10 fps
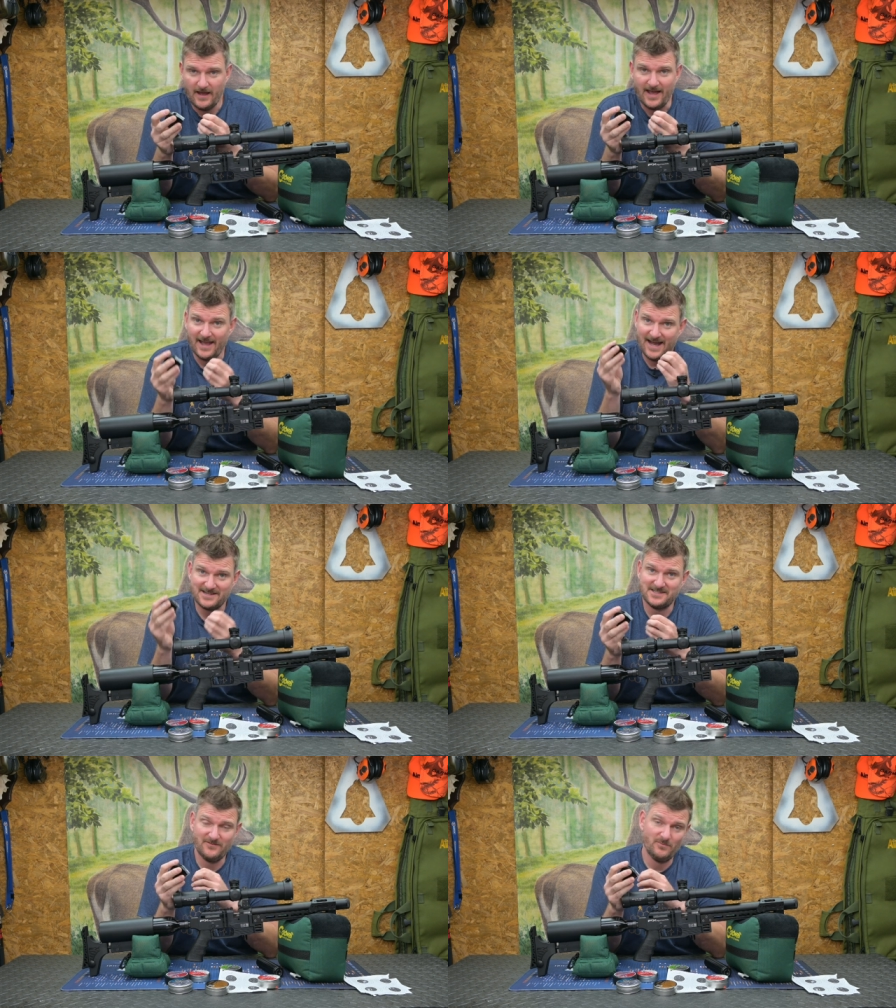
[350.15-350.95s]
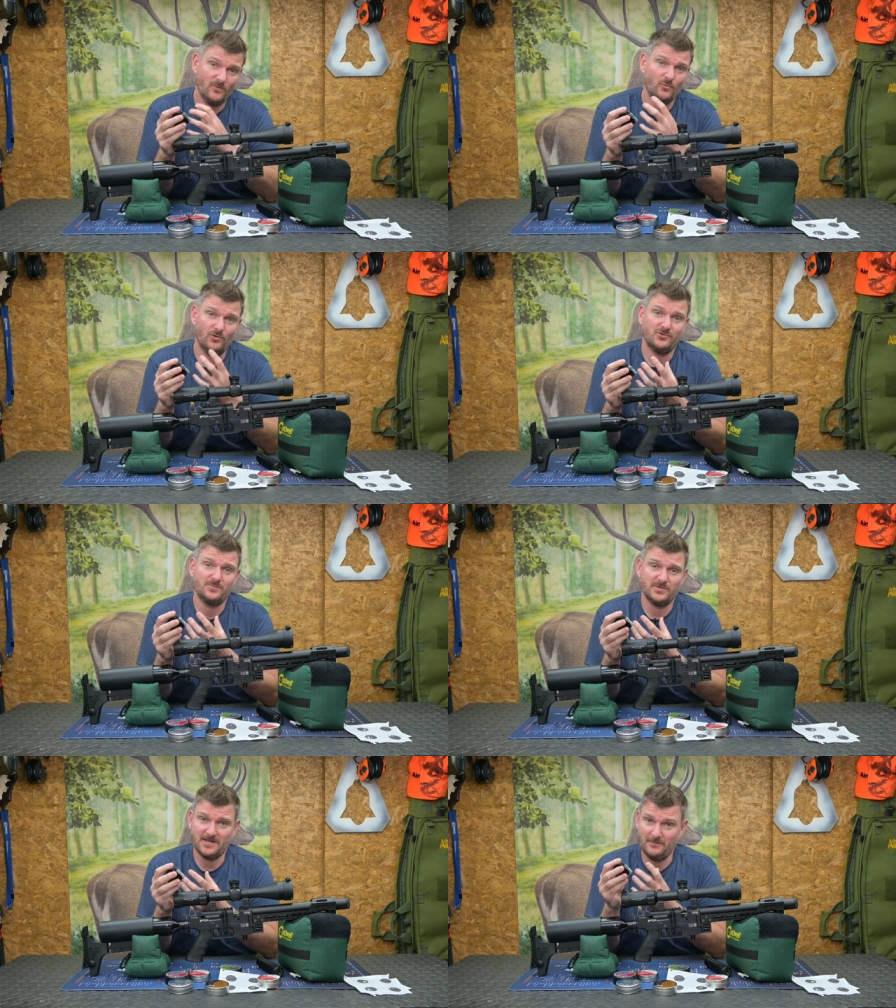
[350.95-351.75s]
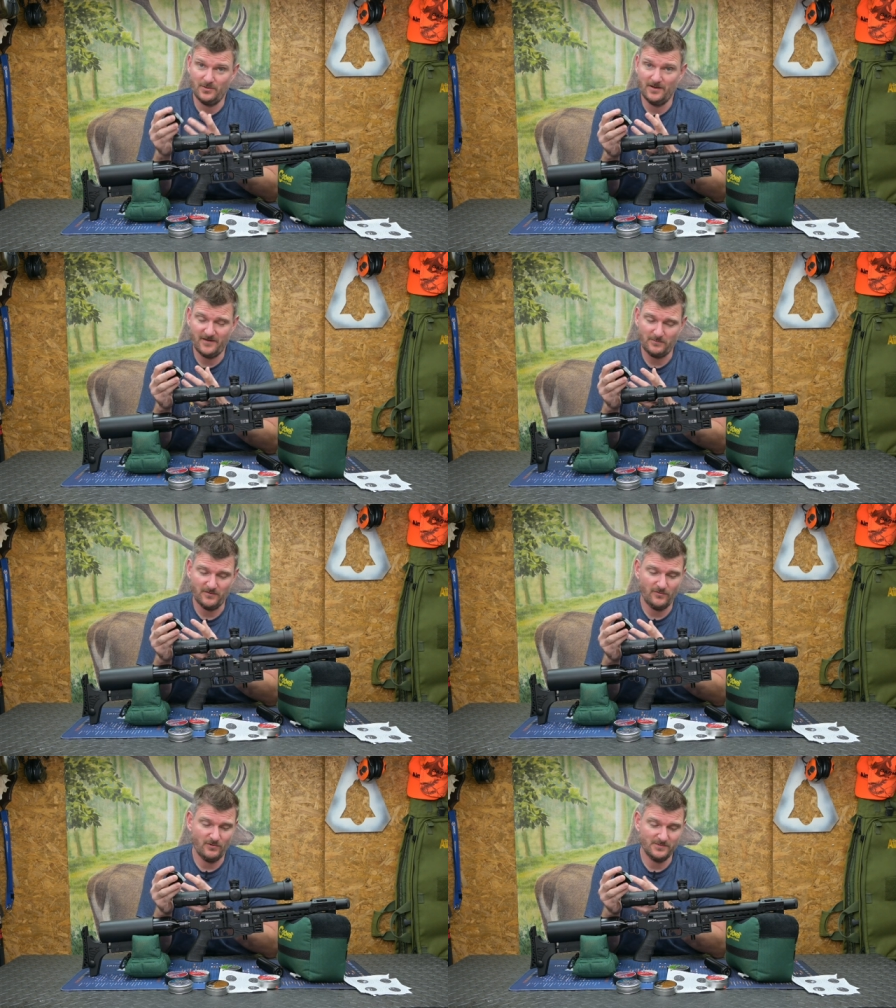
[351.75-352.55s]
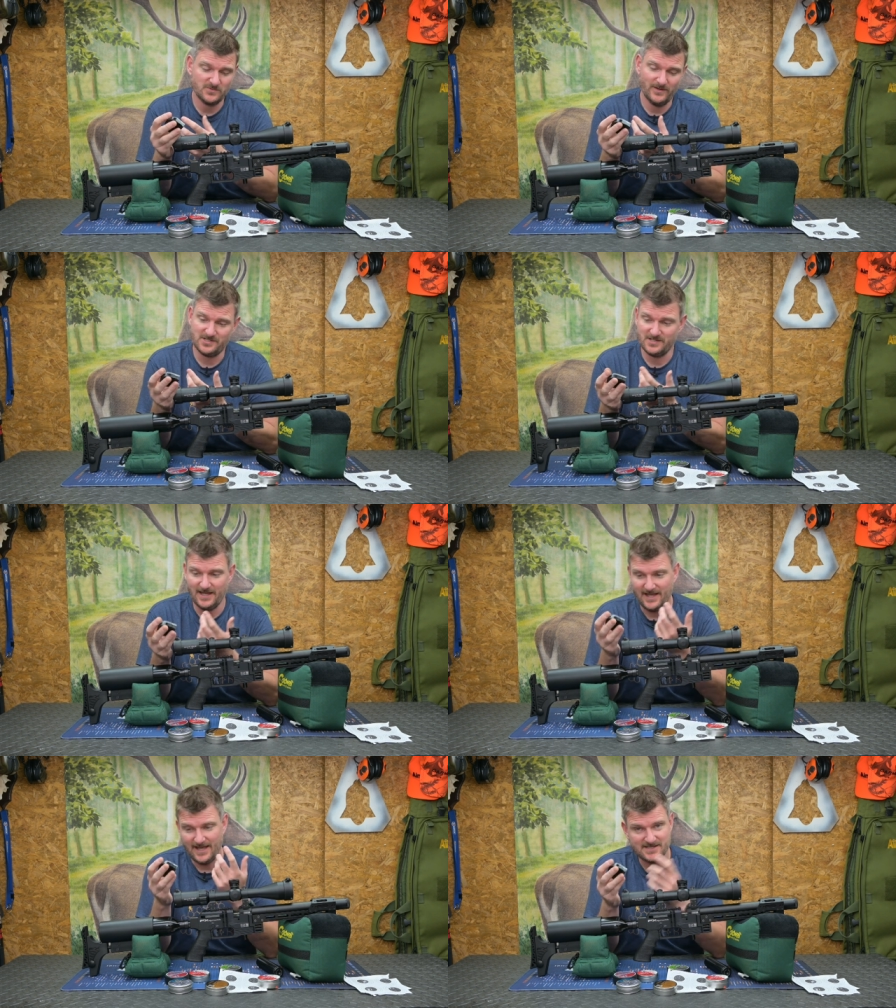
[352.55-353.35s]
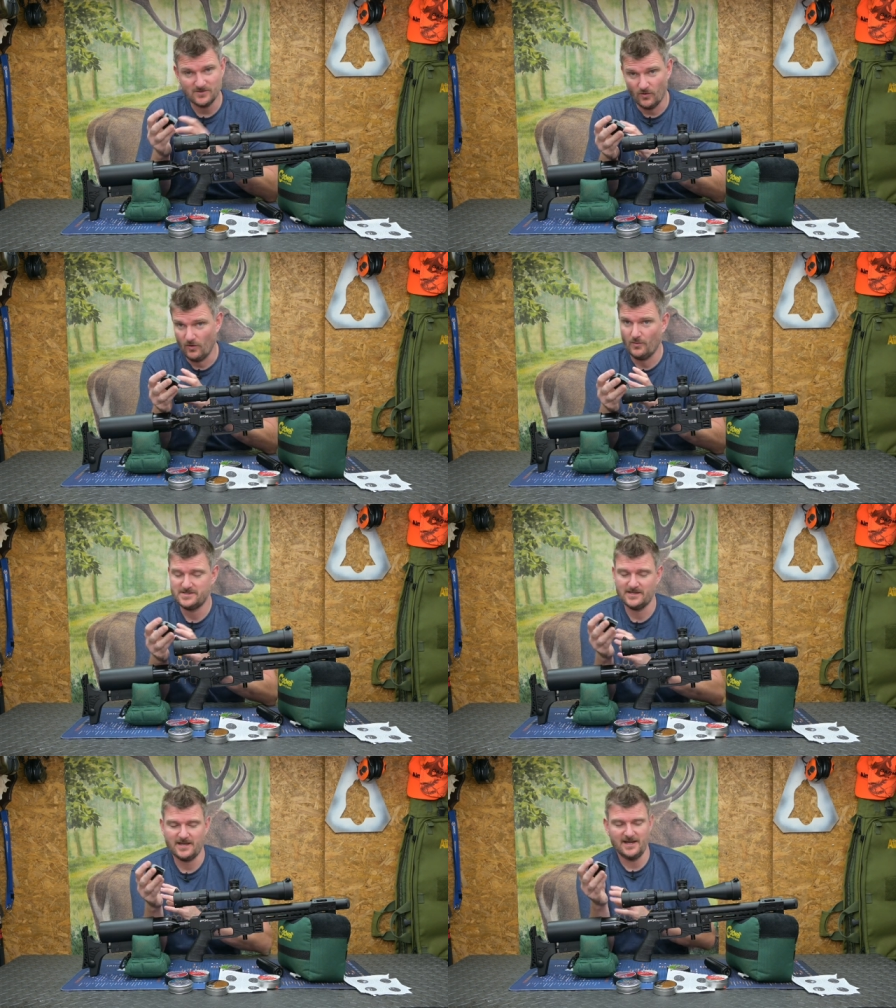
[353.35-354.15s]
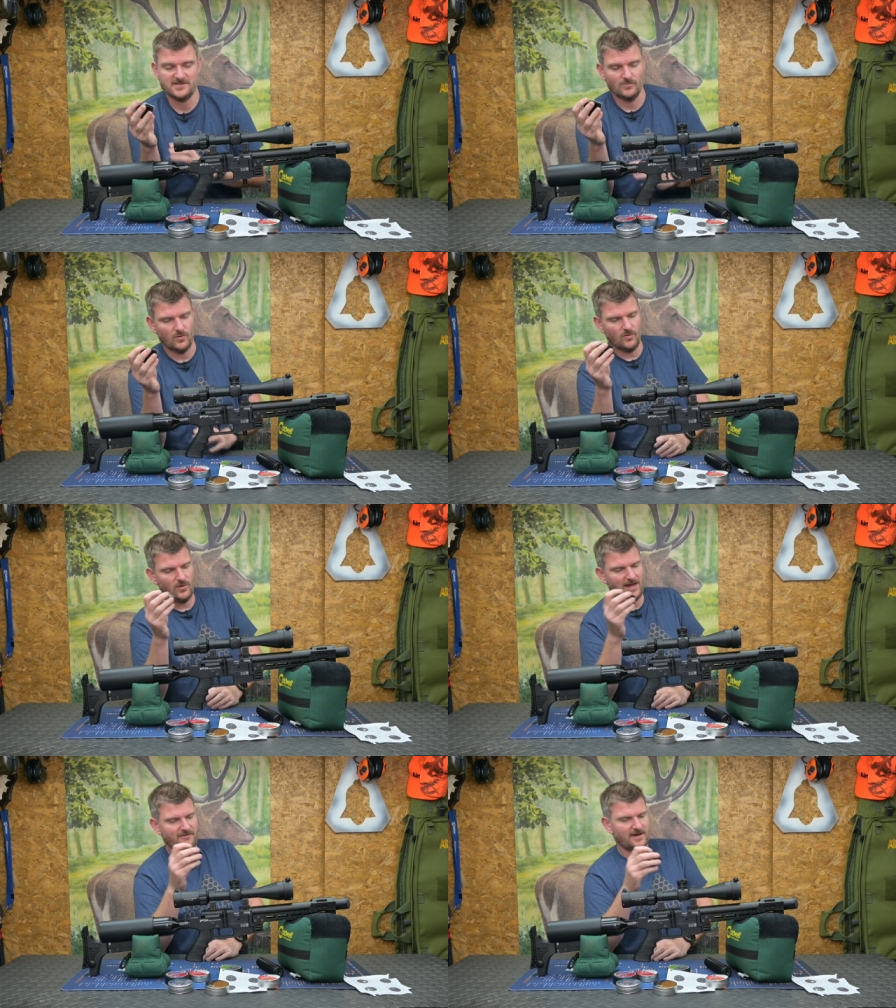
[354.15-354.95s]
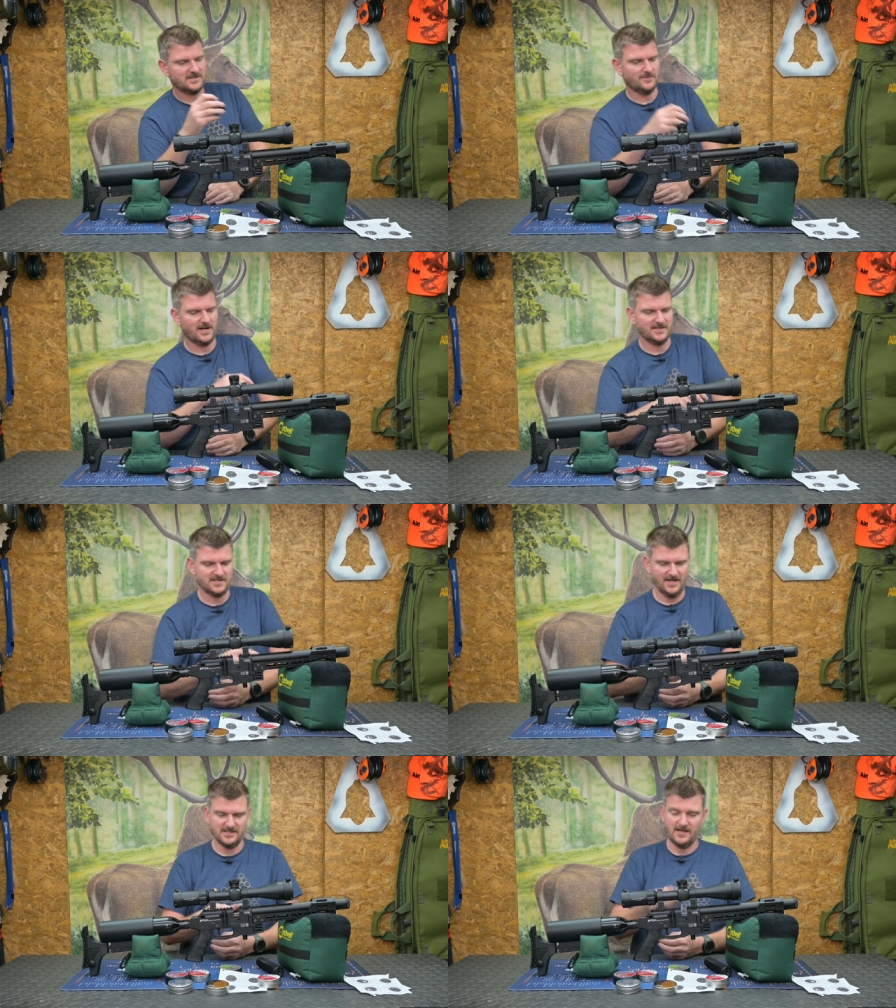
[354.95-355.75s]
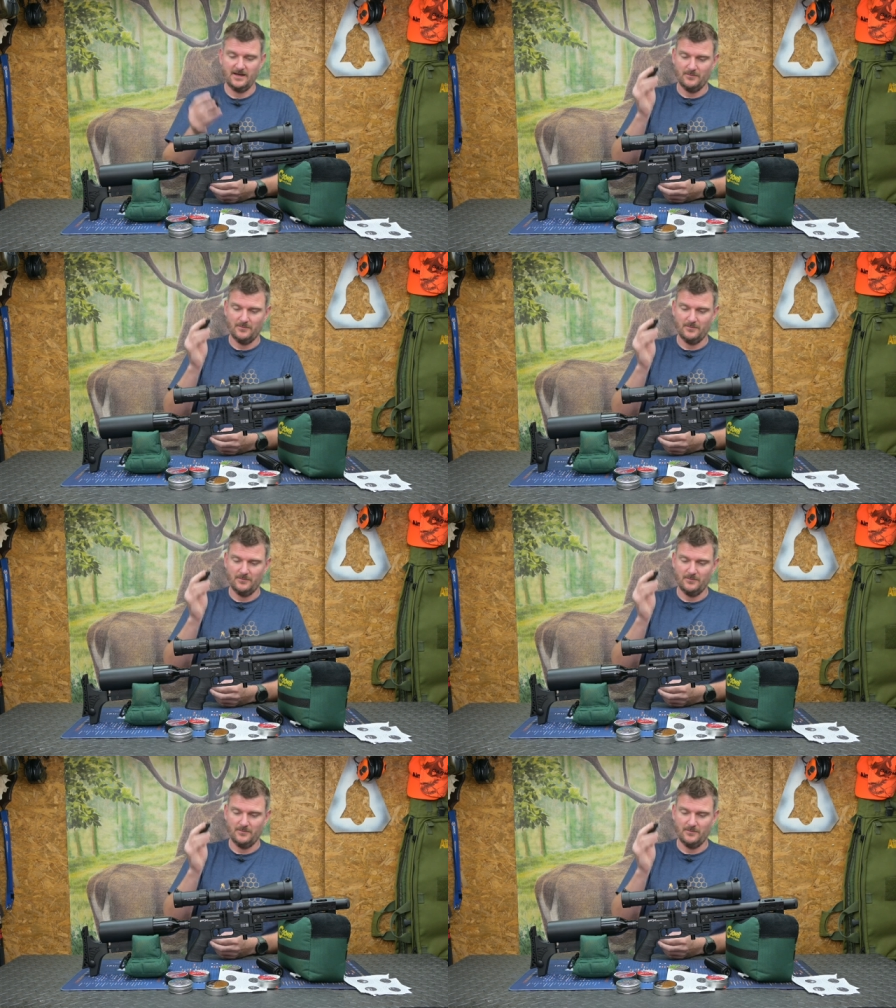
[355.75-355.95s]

it has given me 100% perfect performance, which isn't always the case on all FX magazines,